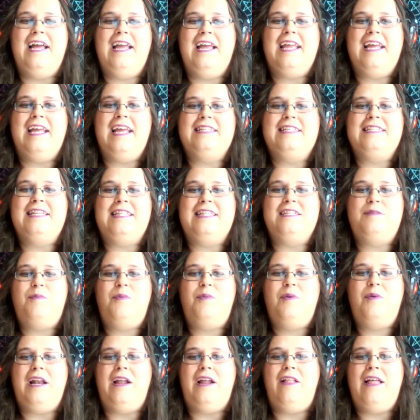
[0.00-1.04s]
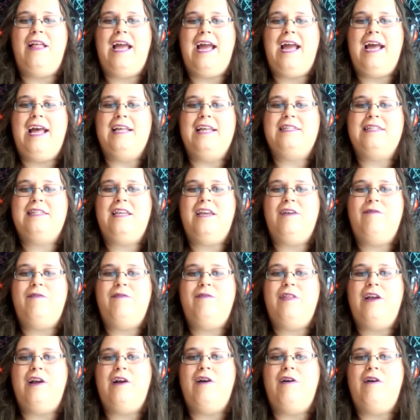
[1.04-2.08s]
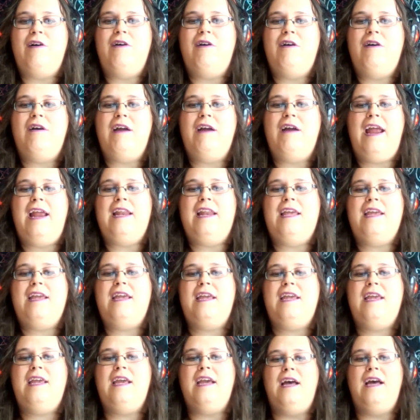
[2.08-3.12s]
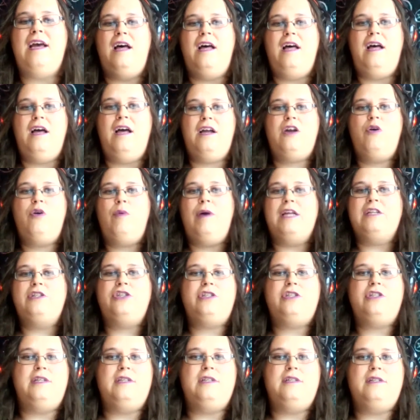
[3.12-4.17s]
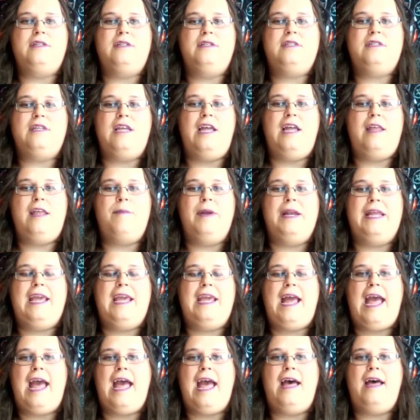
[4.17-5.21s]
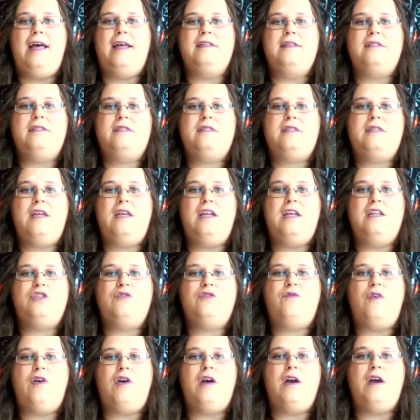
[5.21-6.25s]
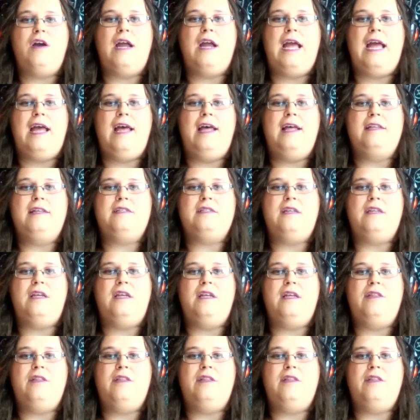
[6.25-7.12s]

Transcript: I guess at this point, I'll ask if there are any uh, questions anybody has as far as uh,